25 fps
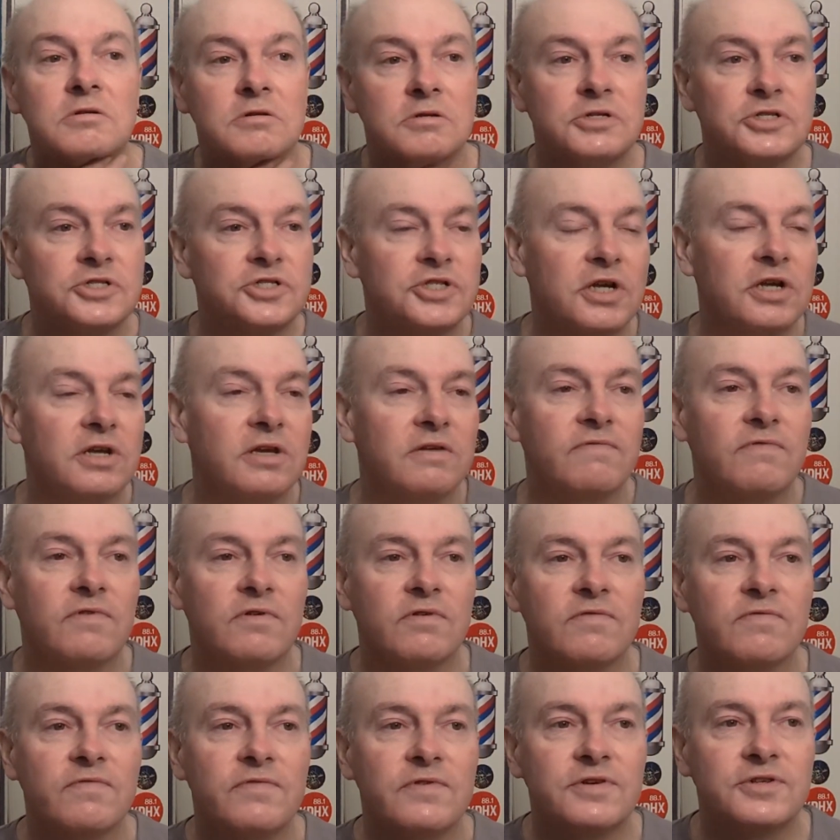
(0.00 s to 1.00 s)
or
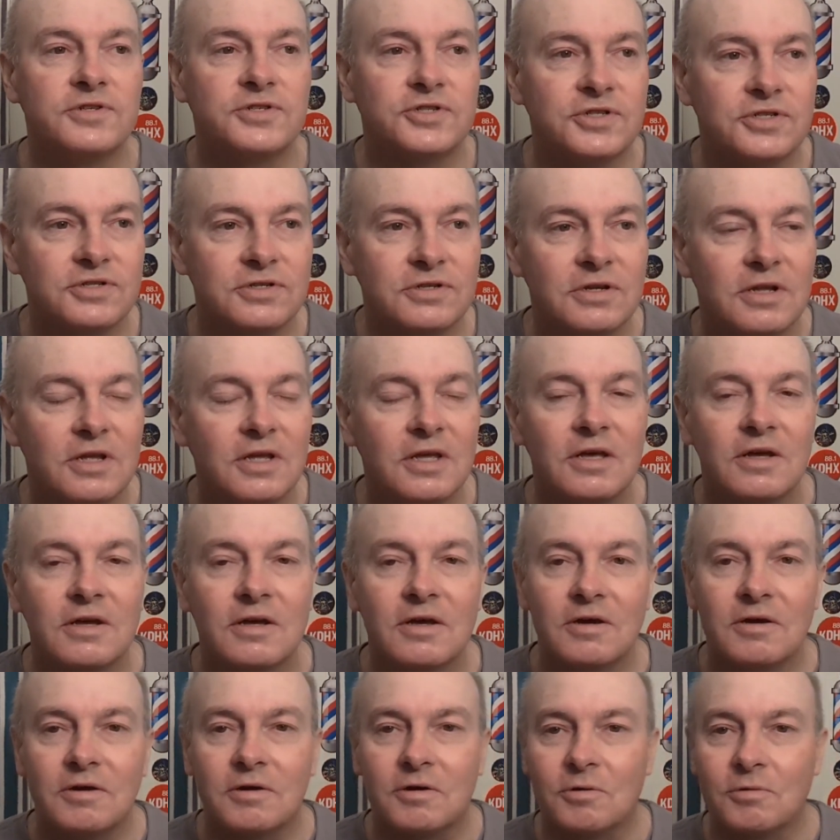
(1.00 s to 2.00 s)
shave-o-vision
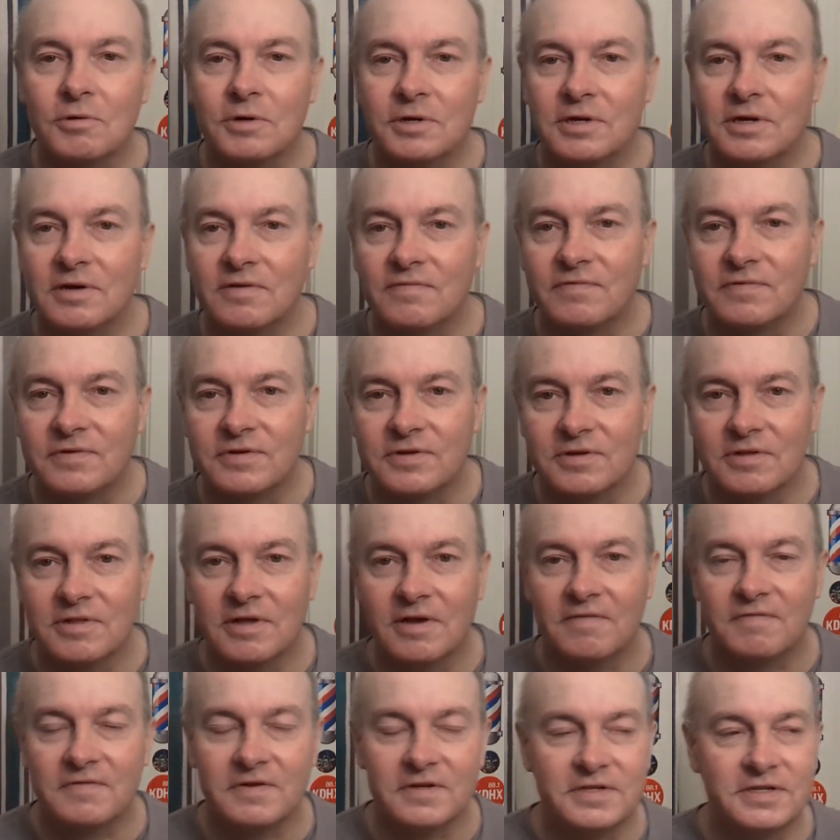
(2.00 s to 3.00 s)
or whatever, you'll
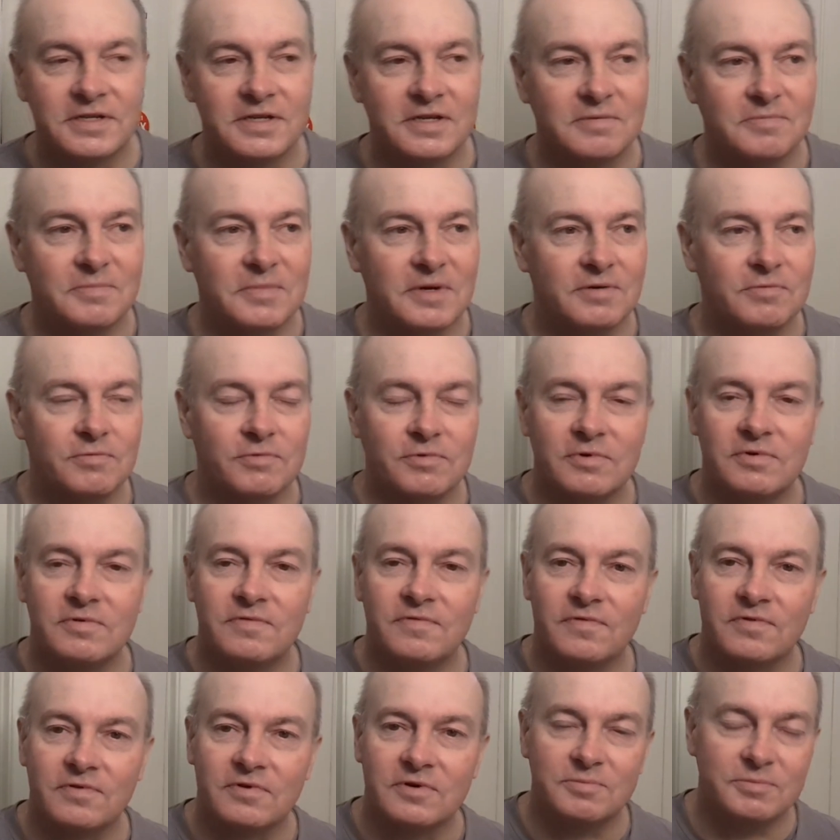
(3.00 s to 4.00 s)
have to take my
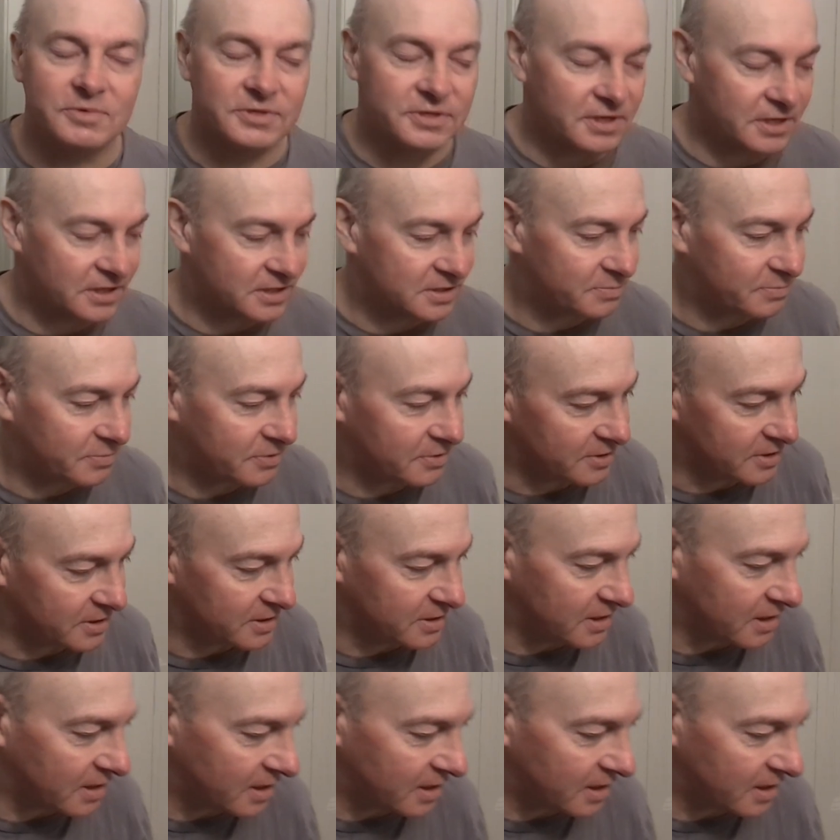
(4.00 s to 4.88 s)
word for it, but that's pretty